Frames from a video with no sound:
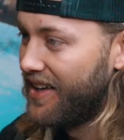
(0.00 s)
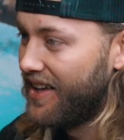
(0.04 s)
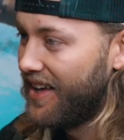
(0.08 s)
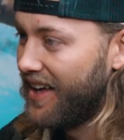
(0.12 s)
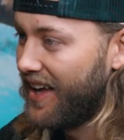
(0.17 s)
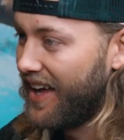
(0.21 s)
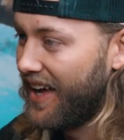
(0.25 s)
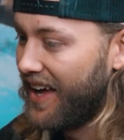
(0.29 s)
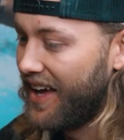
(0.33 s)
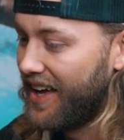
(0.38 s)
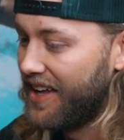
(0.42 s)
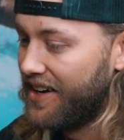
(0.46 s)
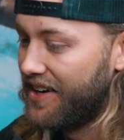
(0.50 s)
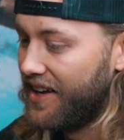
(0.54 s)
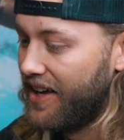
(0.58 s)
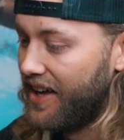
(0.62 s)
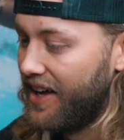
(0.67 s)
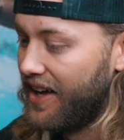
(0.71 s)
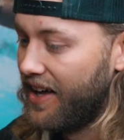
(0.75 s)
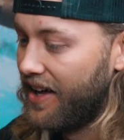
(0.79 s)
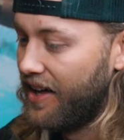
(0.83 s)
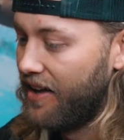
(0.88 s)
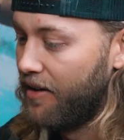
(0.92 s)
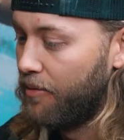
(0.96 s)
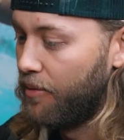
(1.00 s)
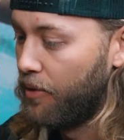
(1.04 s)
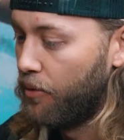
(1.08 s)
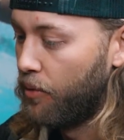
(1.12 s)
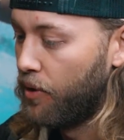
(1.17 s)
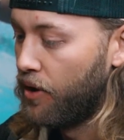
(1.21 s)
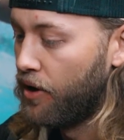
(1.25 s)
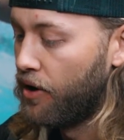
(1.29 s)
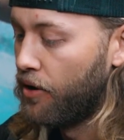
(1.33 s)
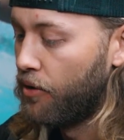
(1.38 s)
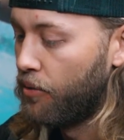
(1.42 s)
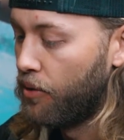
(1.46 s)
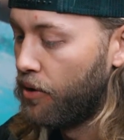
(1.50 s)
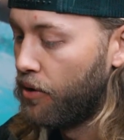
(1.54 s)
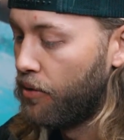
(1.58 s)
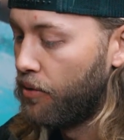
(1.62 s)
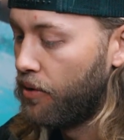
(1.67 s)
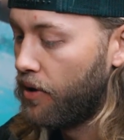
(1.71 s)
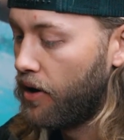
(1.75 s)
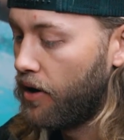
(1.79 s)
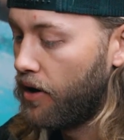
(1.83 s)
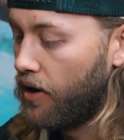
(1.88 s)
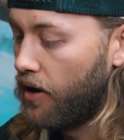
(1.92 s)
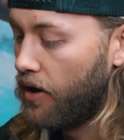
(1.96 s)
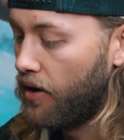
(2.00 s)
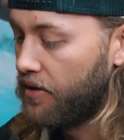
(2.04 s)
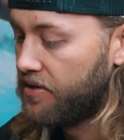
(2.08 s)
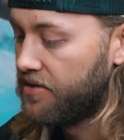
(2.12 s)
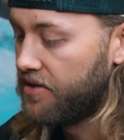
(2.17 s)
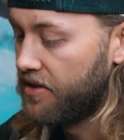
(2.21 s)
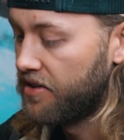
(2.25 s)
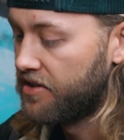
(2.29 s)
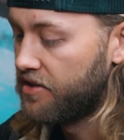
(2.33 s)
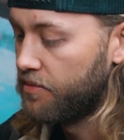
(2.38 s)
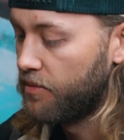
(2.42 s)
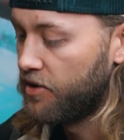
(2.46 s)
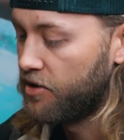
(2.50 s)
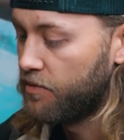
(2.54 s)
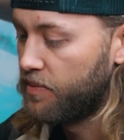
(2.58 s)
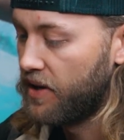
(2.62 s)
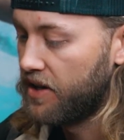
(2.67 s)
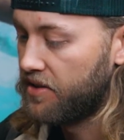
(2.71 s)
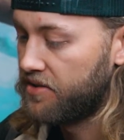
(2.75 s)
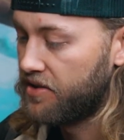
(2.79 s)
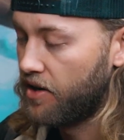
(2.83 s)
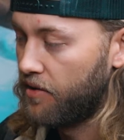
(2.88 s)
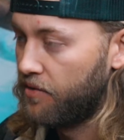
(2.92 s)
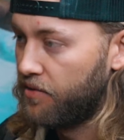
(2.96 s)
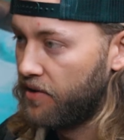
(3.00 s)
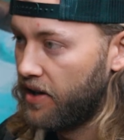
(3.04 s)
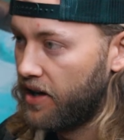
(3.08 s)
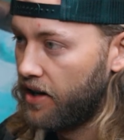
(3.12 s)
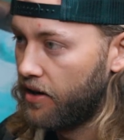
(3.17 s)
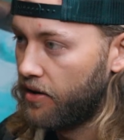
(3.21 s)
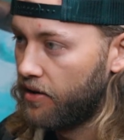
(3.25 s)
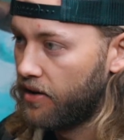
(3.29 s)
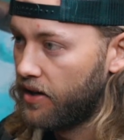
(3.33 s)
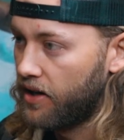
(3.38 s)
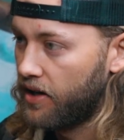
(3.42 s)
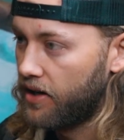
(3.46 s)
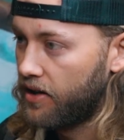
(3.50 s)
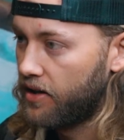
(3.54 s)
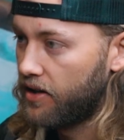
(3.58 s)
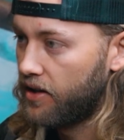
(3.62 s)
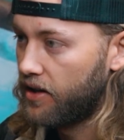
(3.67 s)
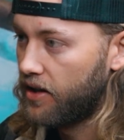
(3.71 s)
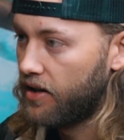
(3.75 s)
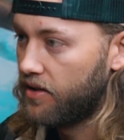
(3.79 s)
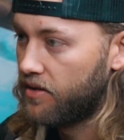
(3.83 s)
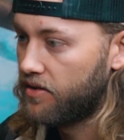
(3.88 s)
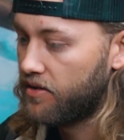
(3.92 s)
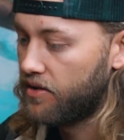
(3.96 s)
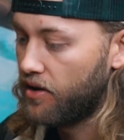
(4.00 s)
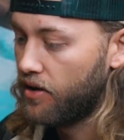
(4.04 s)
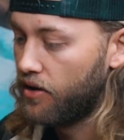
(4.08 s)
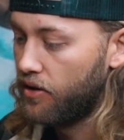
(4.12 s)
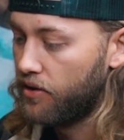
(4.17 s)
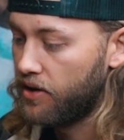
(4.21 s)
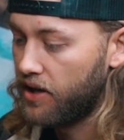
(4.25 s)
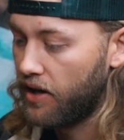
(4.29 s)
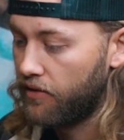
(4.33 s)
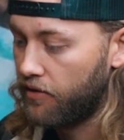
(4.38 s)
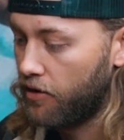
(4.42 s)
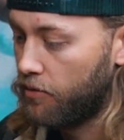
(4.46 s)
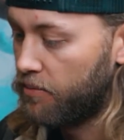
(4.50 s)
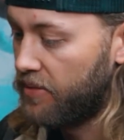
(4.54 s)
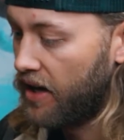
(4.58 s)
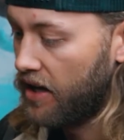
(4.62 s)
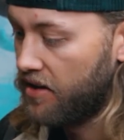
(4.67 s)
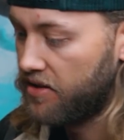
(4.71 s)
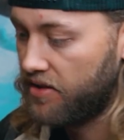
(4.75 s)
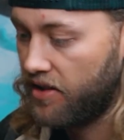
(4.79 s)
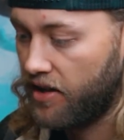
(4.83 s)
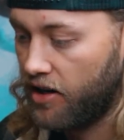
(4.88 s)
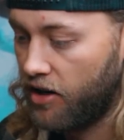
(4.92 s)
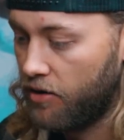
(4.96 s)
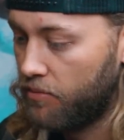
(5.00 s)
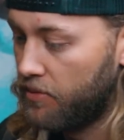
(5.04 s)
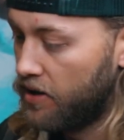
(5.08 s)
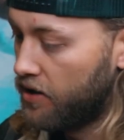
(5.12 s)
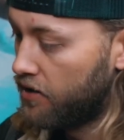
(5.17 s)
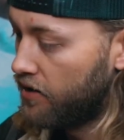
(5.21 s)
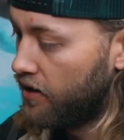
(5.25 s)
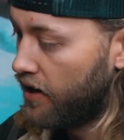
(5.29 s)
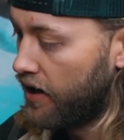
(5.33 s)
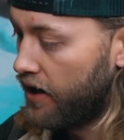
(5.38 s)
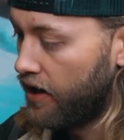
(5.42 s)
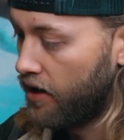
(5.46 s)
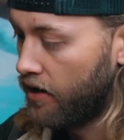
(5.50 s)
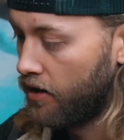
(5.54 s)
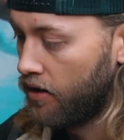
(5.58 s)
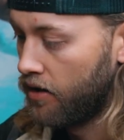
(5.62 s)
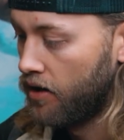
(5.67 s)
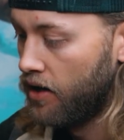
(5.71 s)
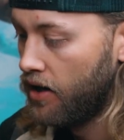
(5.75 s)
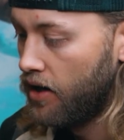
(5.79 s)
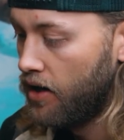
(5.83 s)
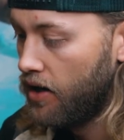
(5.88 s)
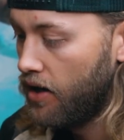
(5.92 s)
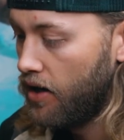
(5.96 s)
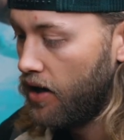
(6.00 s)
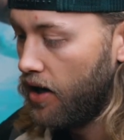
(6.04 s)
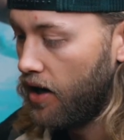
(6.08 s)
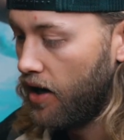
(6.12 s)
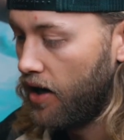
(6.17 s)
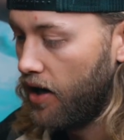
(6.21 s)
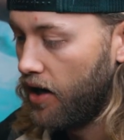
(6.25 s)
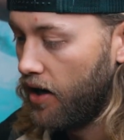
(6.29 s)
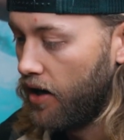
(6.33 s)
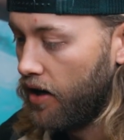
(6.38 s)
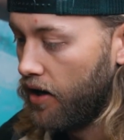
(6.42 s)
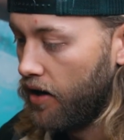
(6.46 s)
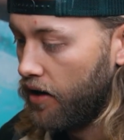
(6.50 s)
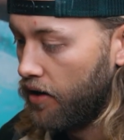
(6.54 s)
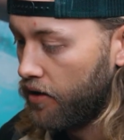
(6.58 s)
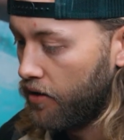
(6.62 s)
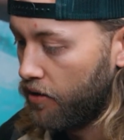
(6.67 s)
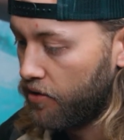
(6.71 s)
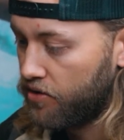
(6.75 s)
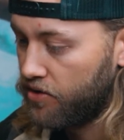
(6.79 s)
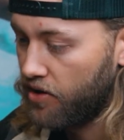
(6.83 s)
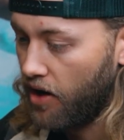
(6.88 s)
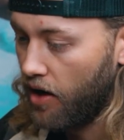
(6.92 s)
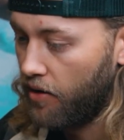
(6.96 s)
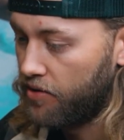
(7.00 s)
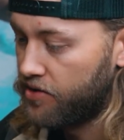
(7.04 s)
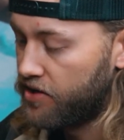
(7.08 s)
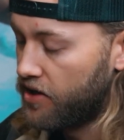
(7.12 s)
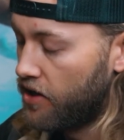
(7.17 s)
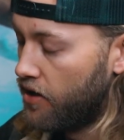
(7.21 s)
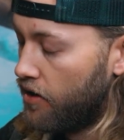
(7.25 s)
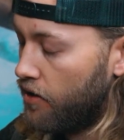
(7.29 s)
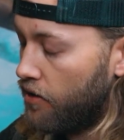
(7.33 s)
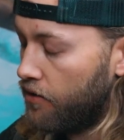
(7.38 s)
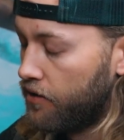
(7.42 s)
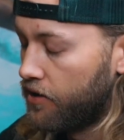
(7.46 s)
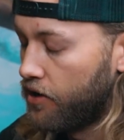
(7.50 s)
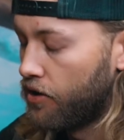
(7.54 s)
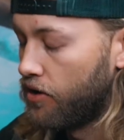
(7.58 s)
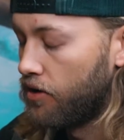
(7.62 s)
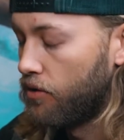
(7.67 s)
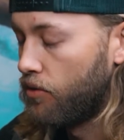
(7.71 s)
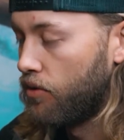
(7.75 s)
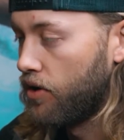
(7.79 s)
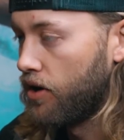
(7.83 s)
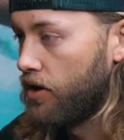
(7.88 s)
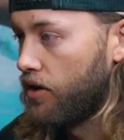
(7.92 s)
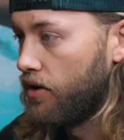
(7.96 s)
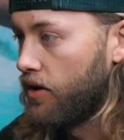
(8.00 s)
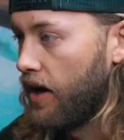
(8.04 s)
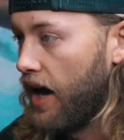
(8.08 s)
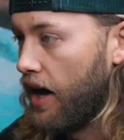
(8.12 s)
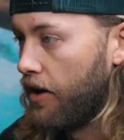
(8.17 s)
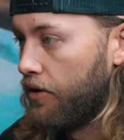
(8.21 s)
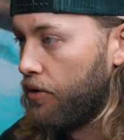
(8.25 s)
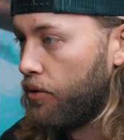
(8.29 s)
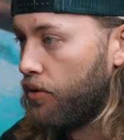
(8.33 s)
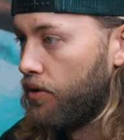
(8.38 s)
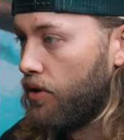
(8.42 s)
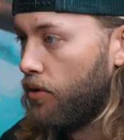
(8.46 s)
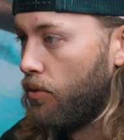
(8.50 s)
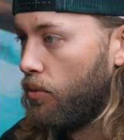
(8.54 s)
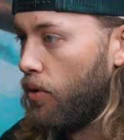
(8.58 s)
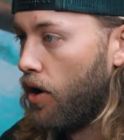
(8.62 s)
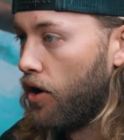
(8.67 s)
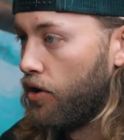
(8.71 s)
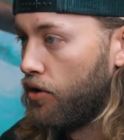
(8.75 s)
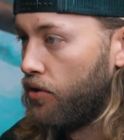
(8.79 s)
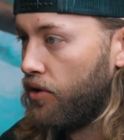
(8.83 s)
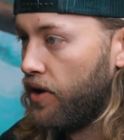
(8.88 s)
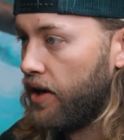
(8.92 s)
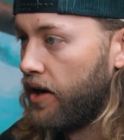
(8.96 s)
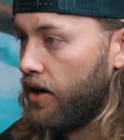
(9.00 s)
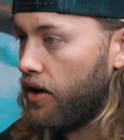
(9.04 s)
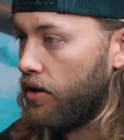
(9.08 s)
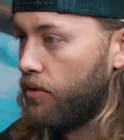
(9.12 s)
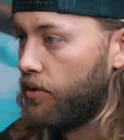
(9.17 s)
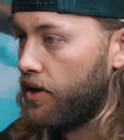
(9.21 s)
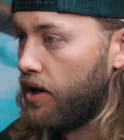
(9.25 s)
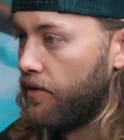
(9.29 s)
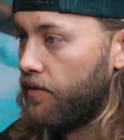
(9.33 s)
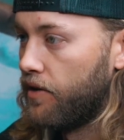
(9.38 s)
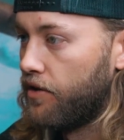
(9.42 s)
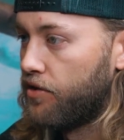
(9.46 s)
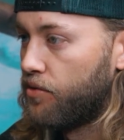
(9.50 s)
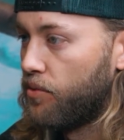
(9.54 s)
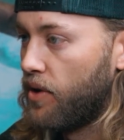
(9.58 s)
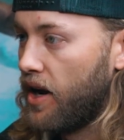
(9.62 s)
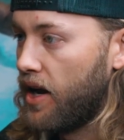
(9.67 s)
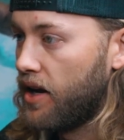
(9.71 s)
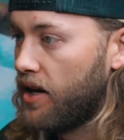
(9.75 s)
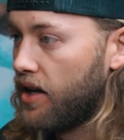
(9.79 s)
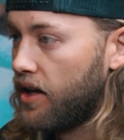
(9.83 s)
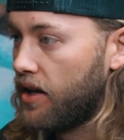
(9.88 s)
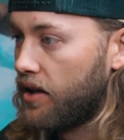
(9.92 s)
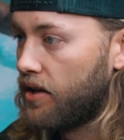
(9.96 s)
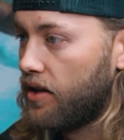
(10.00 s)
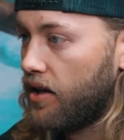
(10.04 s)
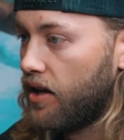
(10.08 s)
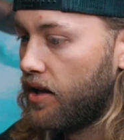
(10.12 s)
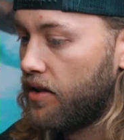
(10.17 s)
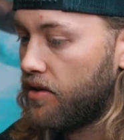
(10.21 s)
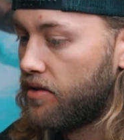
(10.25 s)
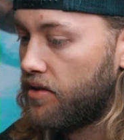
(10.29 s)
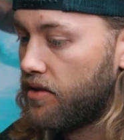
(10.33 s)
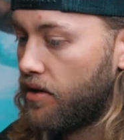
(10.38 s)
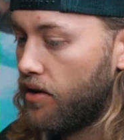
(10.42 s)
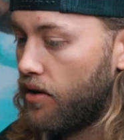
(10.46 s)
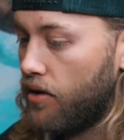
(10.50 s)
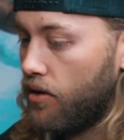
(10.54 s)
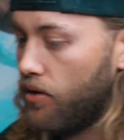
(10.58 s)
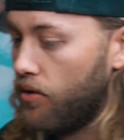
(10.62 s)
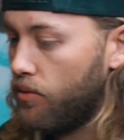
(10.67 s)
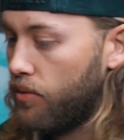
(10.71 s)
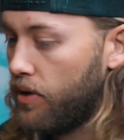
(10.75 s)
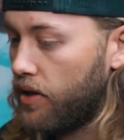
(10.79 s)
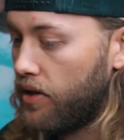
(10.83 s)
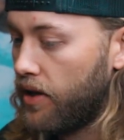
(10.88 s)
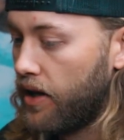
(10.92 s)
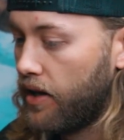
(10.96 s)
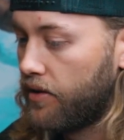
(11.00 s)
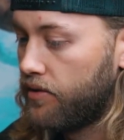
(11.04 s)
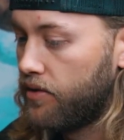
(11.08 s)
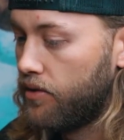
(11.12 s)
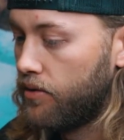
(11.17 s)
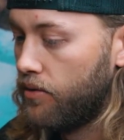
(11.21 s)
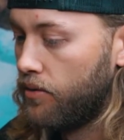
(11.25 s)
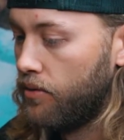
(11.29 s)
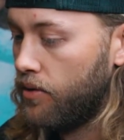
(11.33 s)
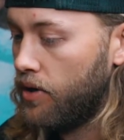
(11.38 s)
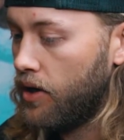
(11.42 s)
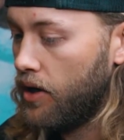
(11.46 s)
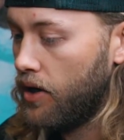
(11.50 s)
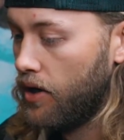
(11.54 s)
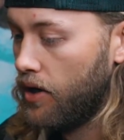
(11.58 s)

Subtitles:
And but our system is based off layering, and so you have your base layer, mid layer, your soft shell, and your outer water layer whenever it's raining. And so we like to